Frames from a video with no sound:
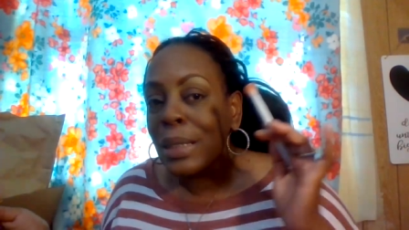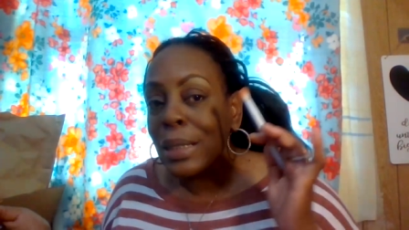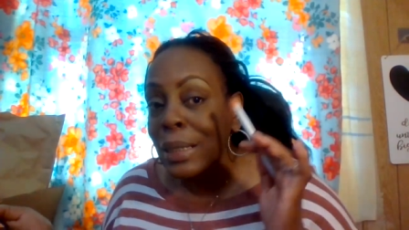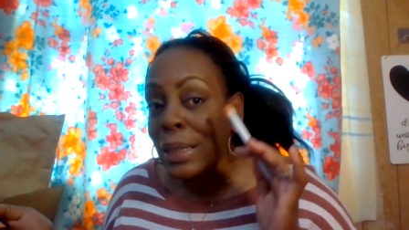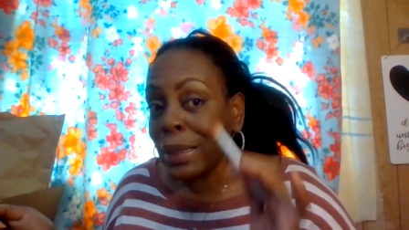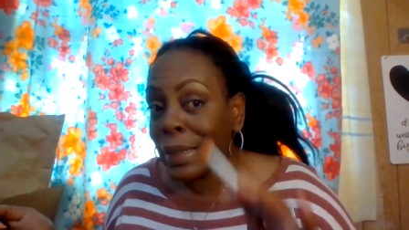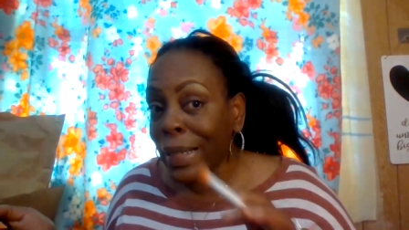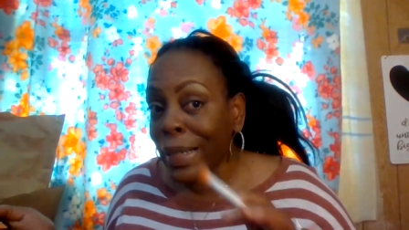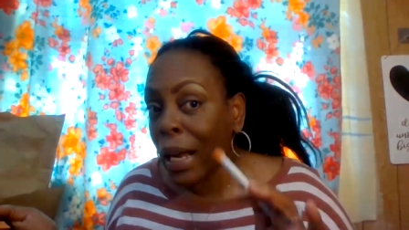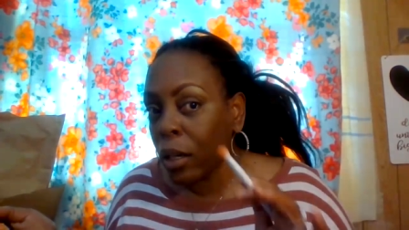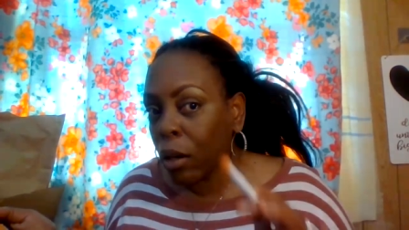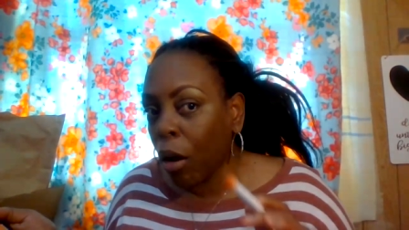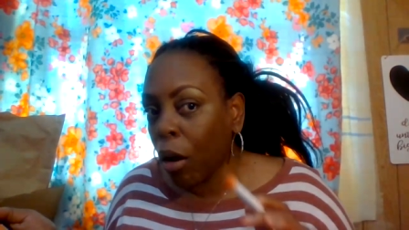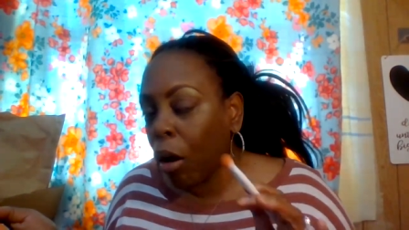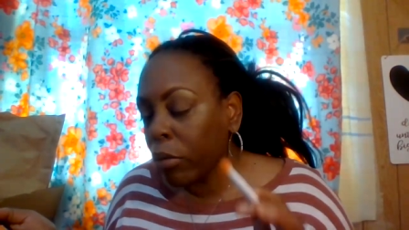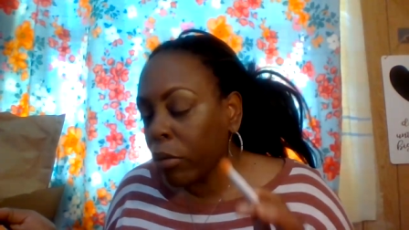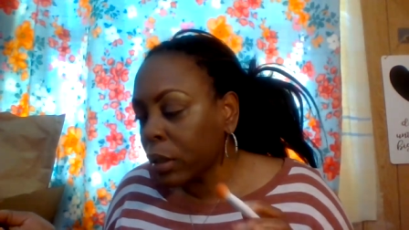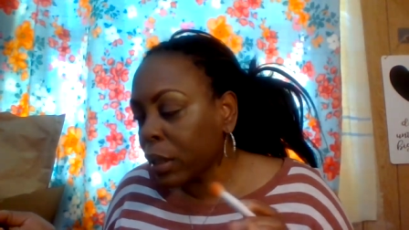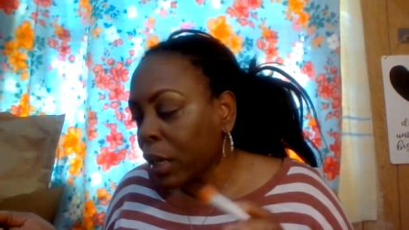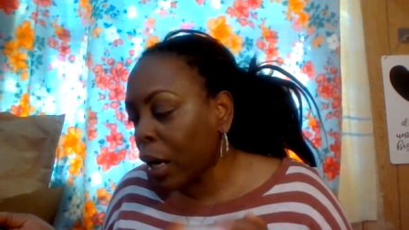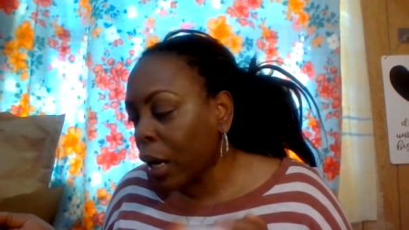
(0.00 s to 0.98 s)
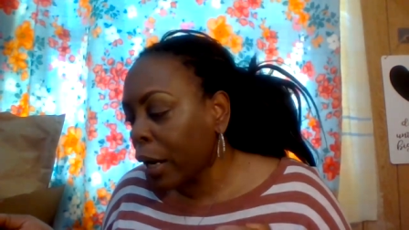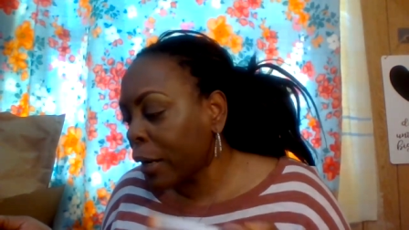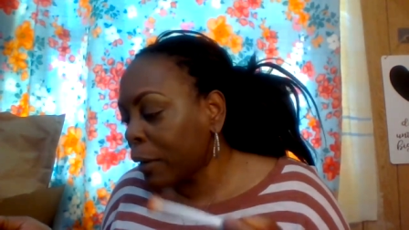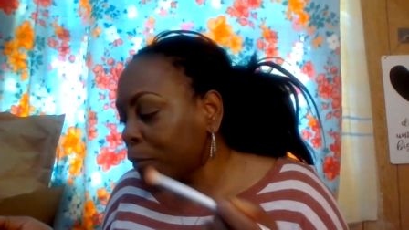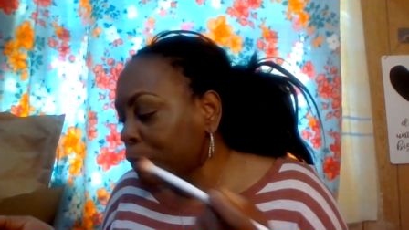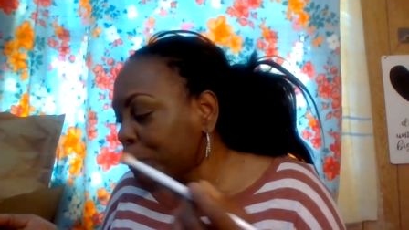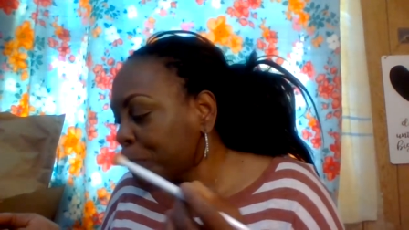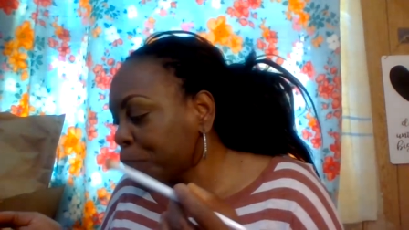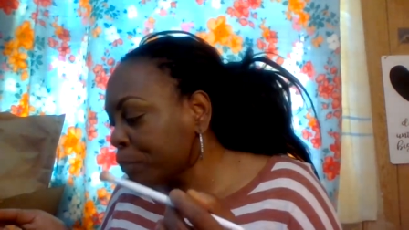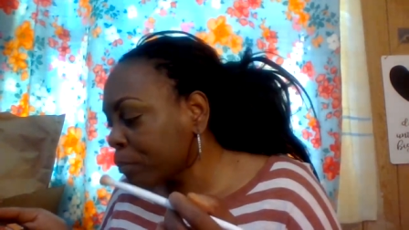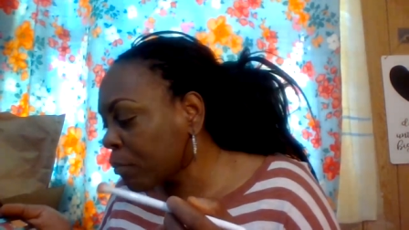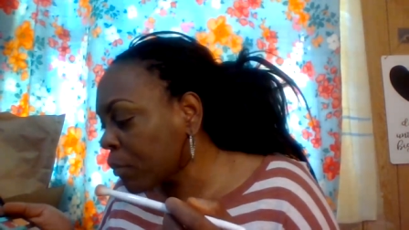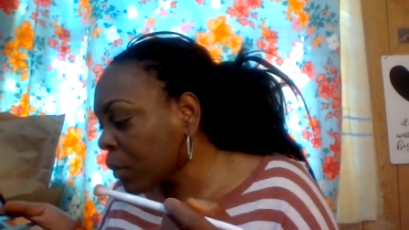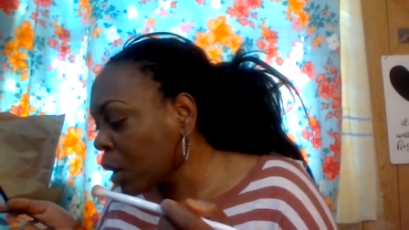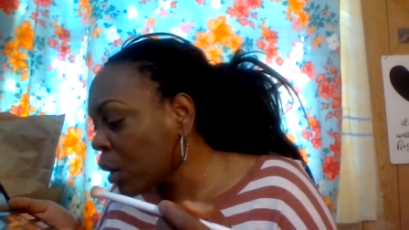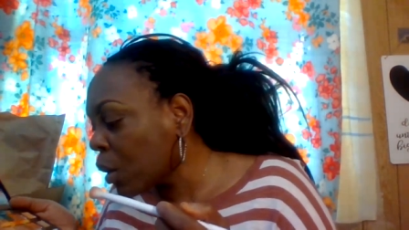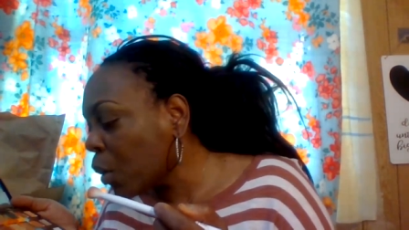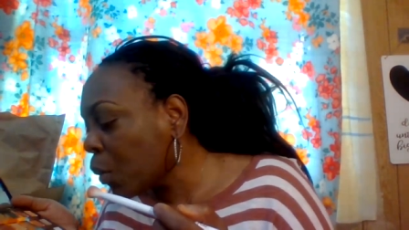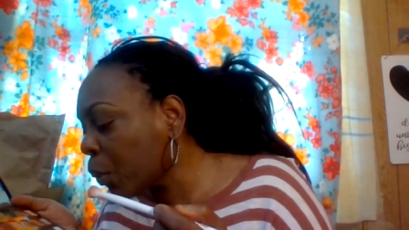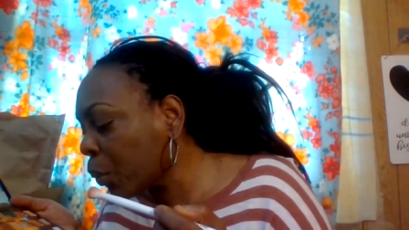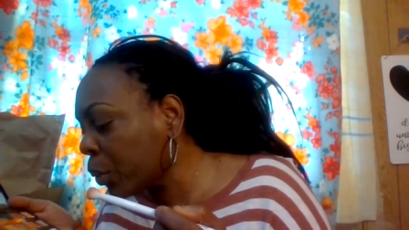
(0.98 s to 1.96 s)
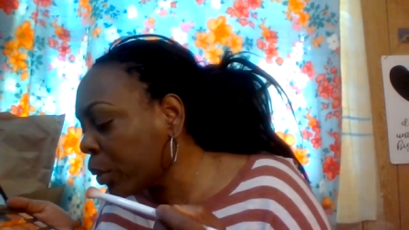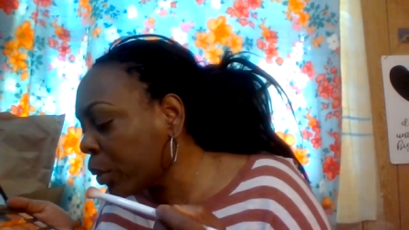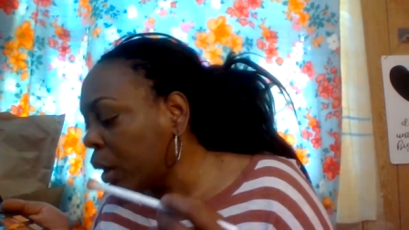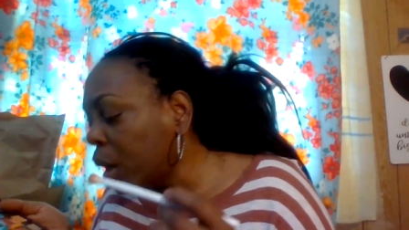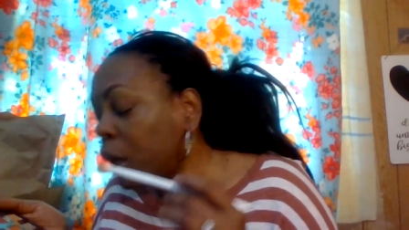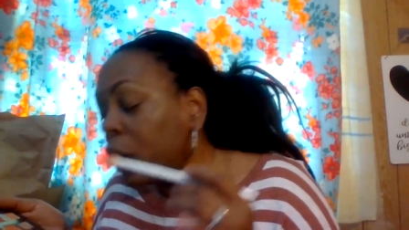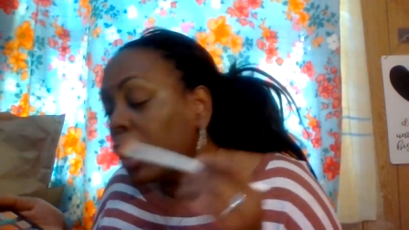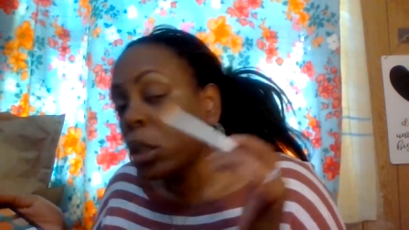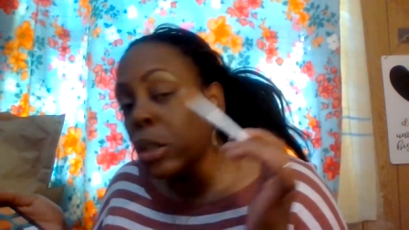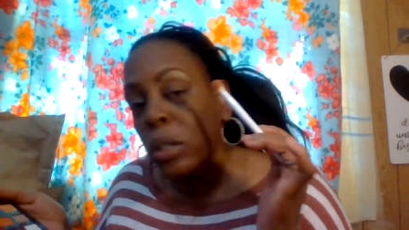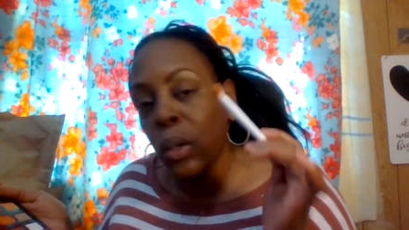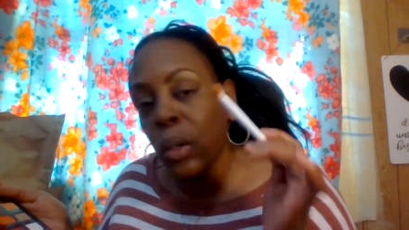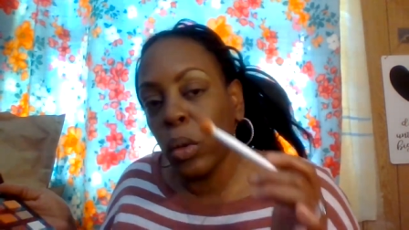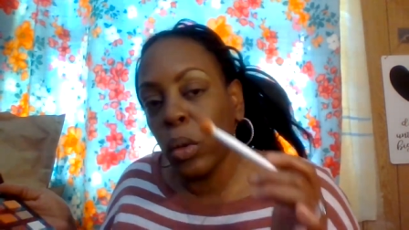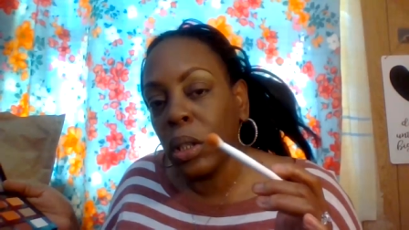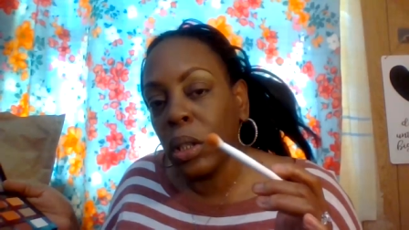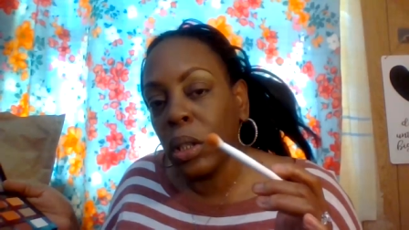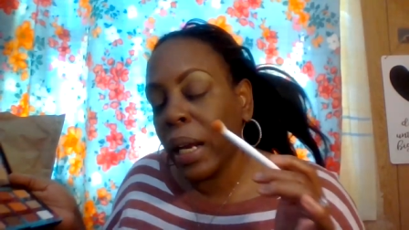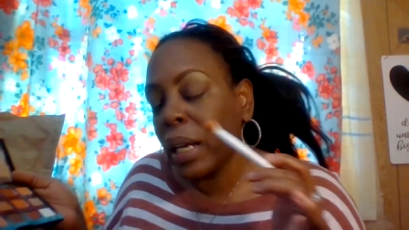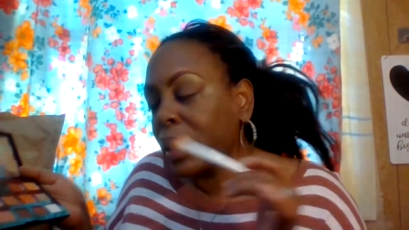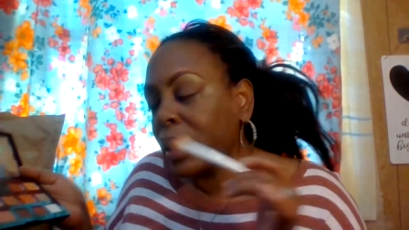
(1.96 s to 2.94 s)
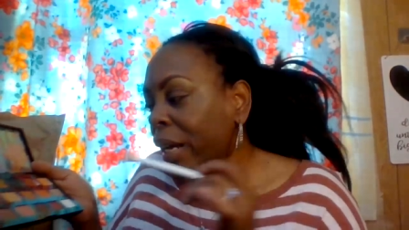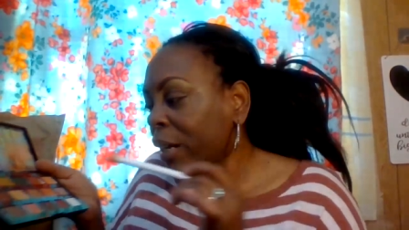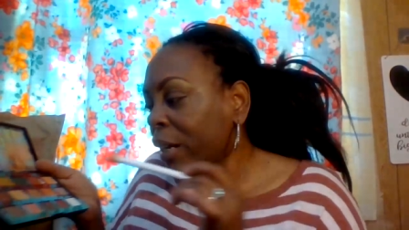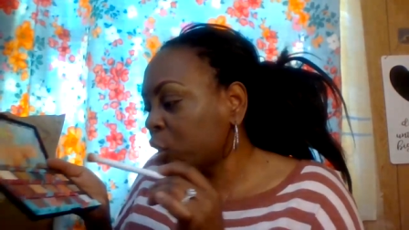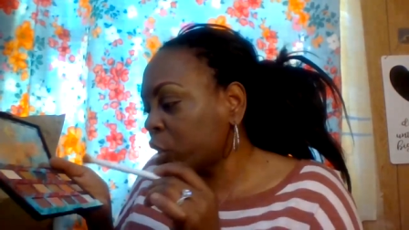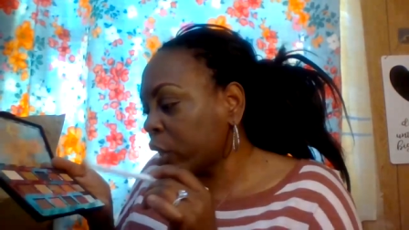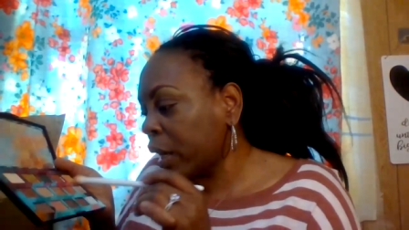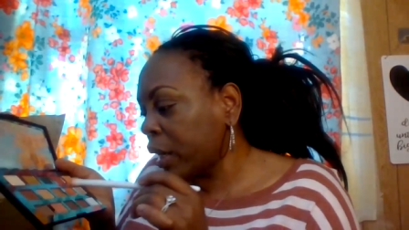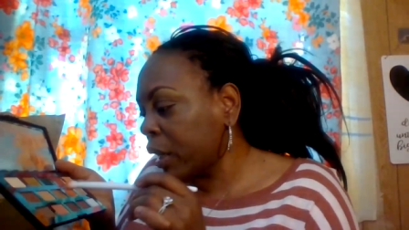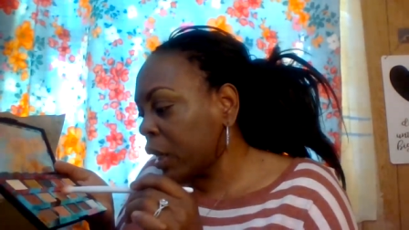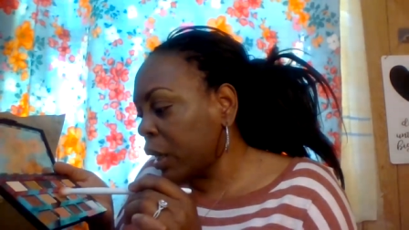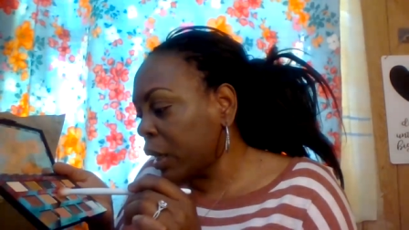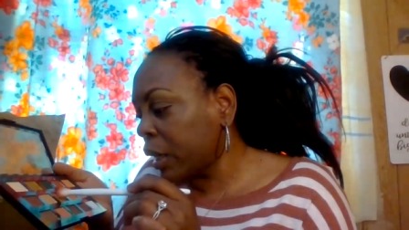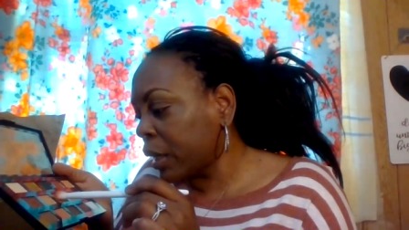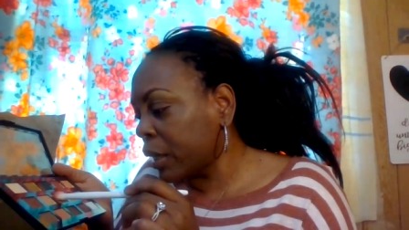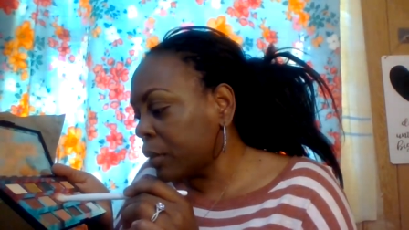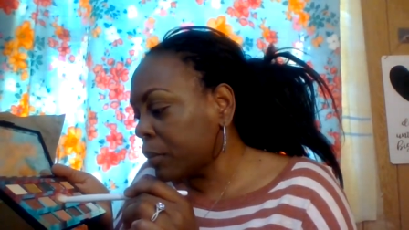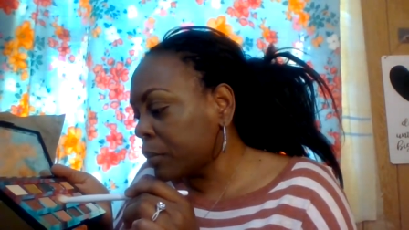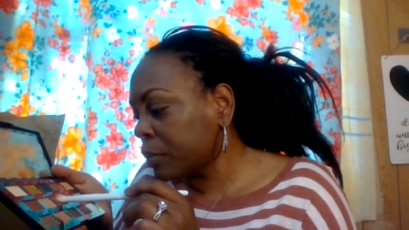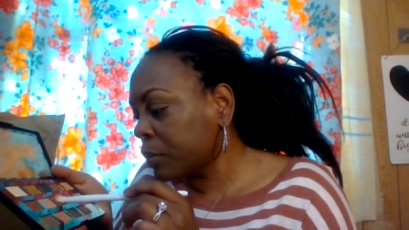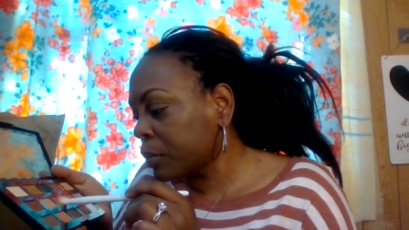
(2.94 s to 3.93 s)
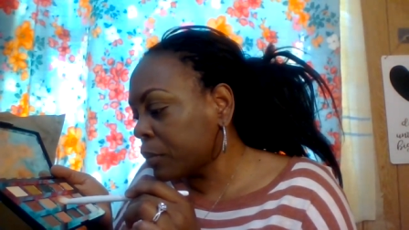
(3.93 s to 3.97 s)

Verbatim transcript: not all the time so you want to take that shade again